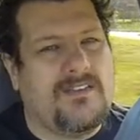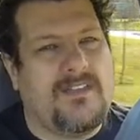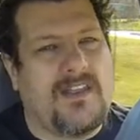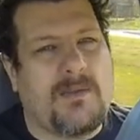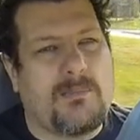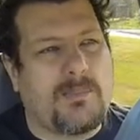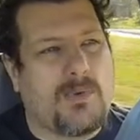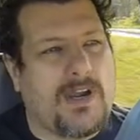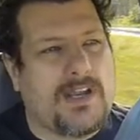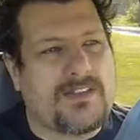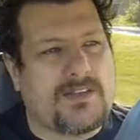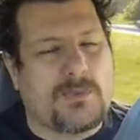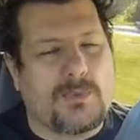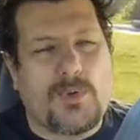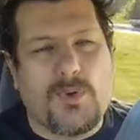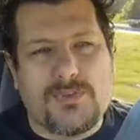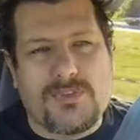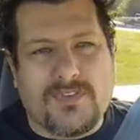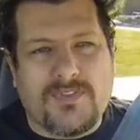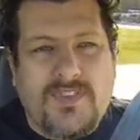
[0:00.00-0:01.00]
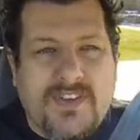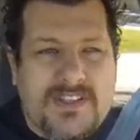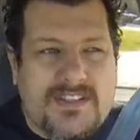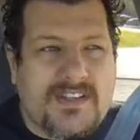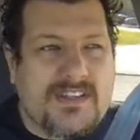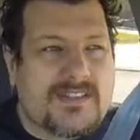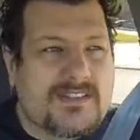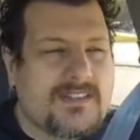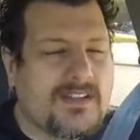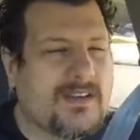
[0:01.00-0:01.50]
they break the rules of
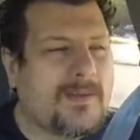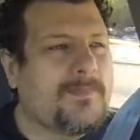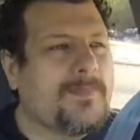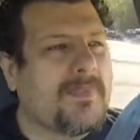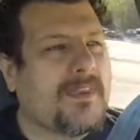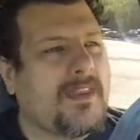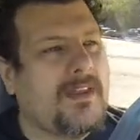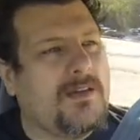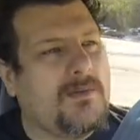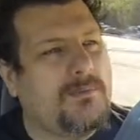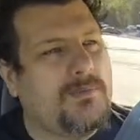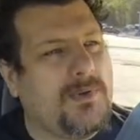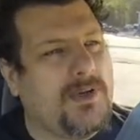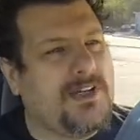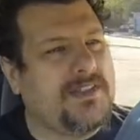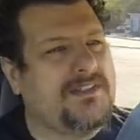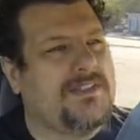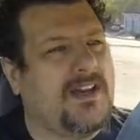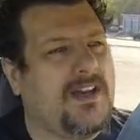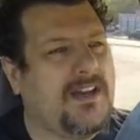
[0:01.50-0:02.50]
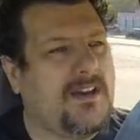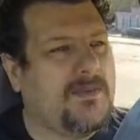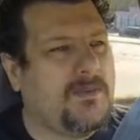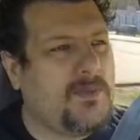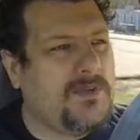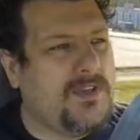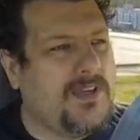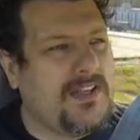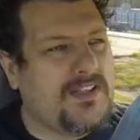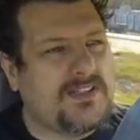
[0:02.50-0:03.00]
physics. But uh,
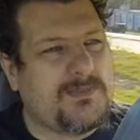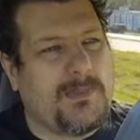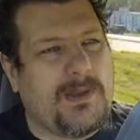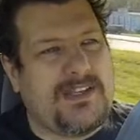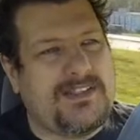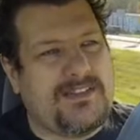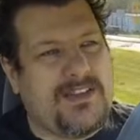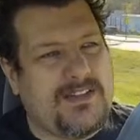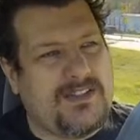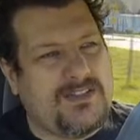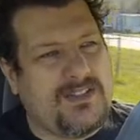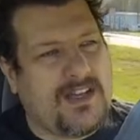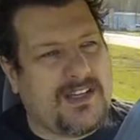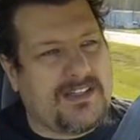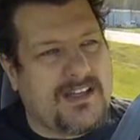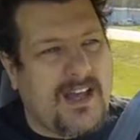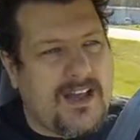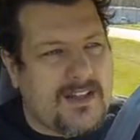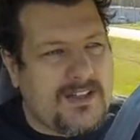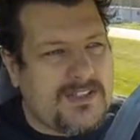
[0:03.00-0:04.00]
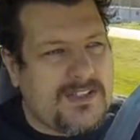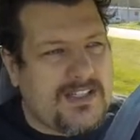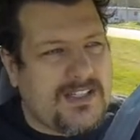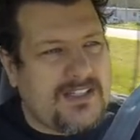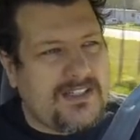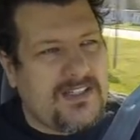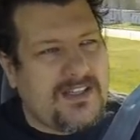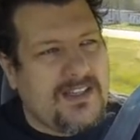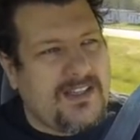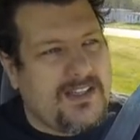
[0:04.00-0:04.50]
when you get space age
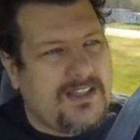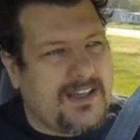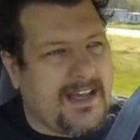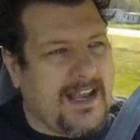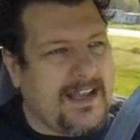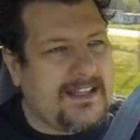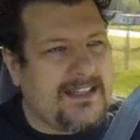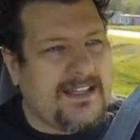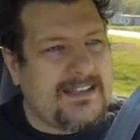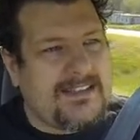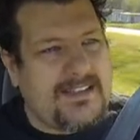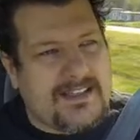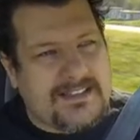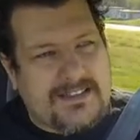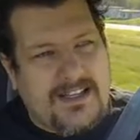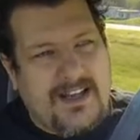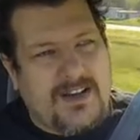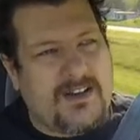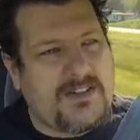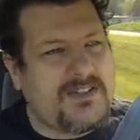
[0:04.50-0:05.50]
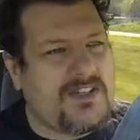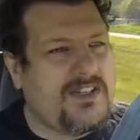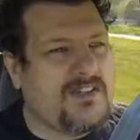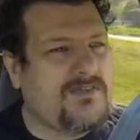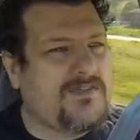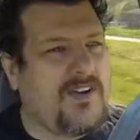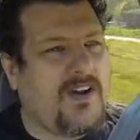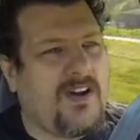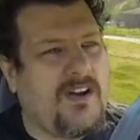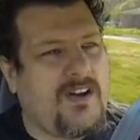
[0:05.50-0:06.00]
technology, alien technology
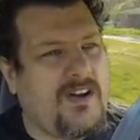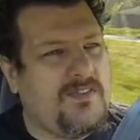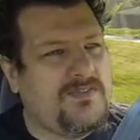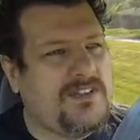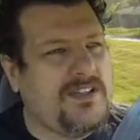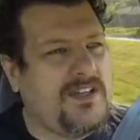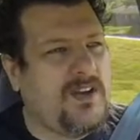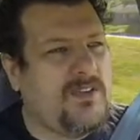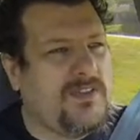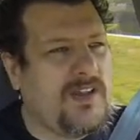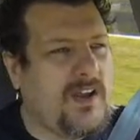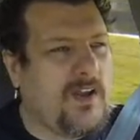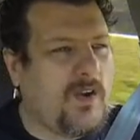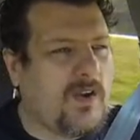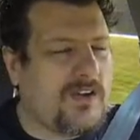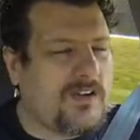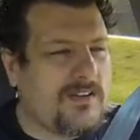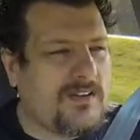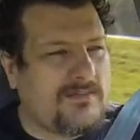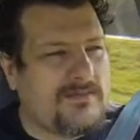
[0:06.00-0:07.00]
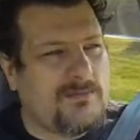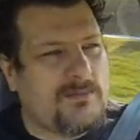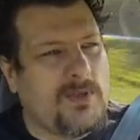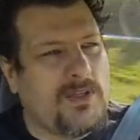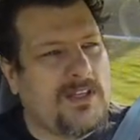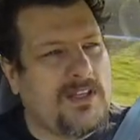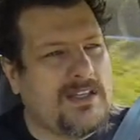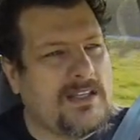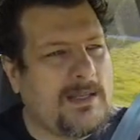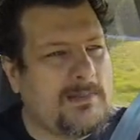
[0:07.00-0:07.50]
involved, you know they aren't
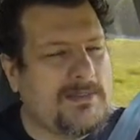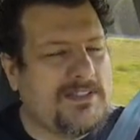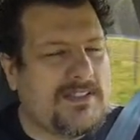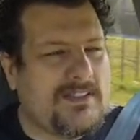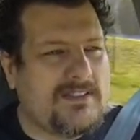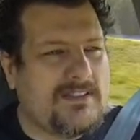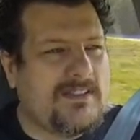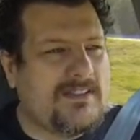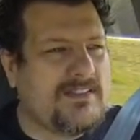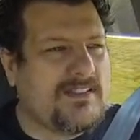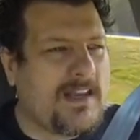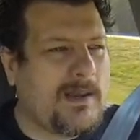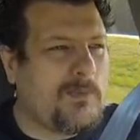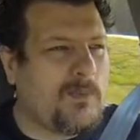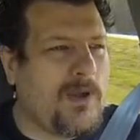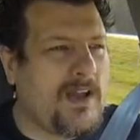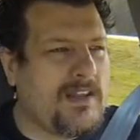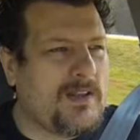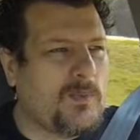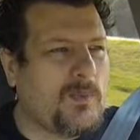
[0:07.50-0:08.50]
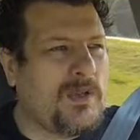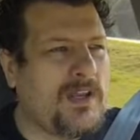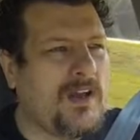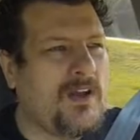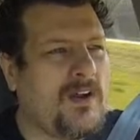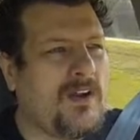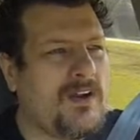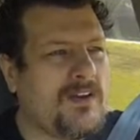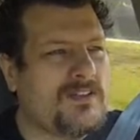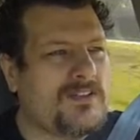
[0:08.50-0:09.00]
really limited the same way that we
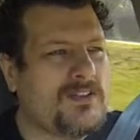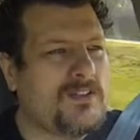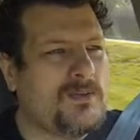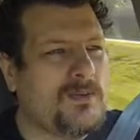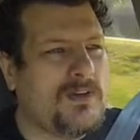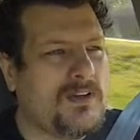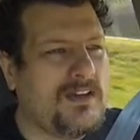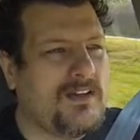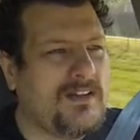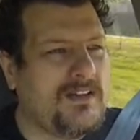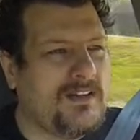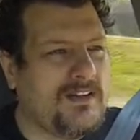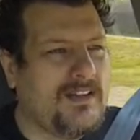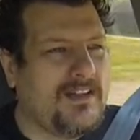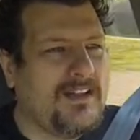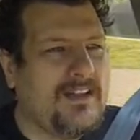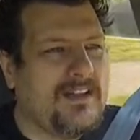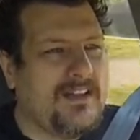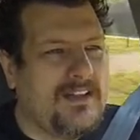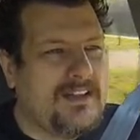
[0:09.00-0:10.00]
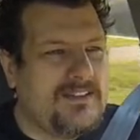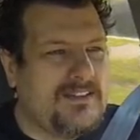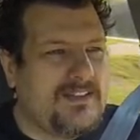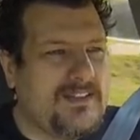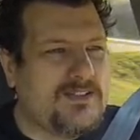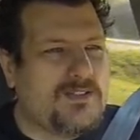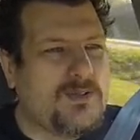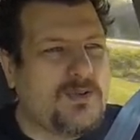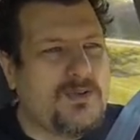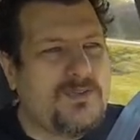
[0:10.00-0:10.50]
are to uh,
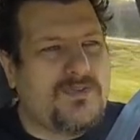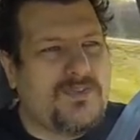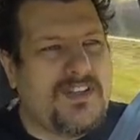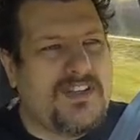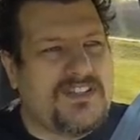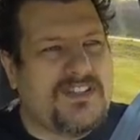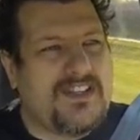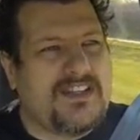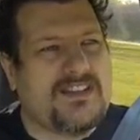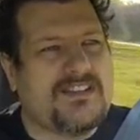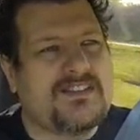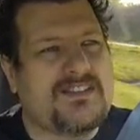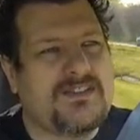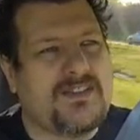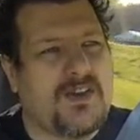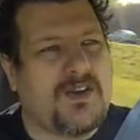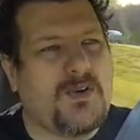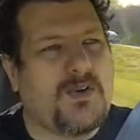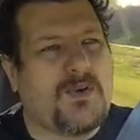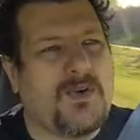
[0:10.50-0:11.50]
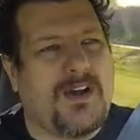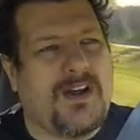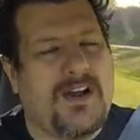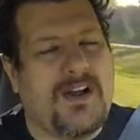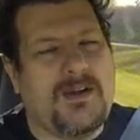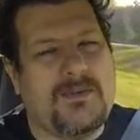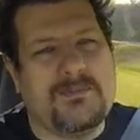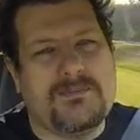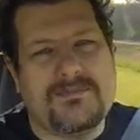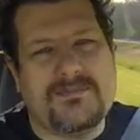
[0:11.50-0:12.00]
to true physics. So
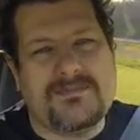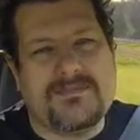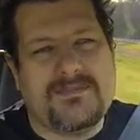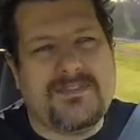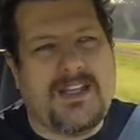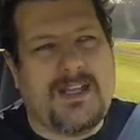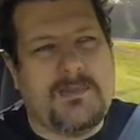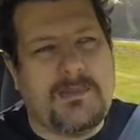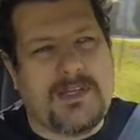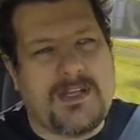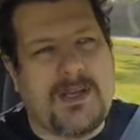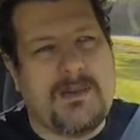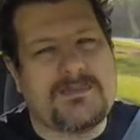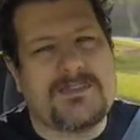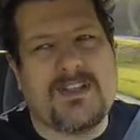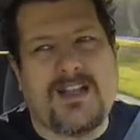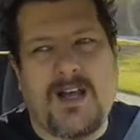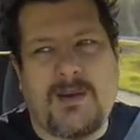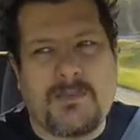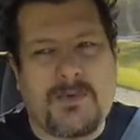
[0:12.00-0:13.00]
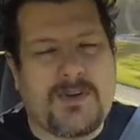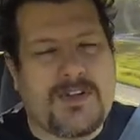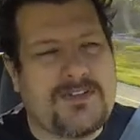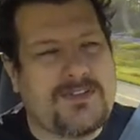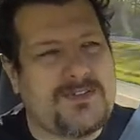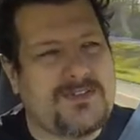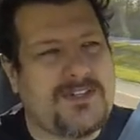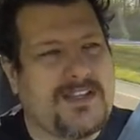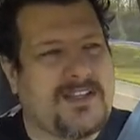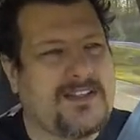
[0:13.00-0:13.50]
um, it becomes a lot more
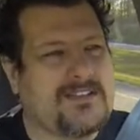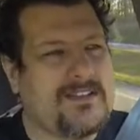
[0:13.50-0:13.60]
interesting,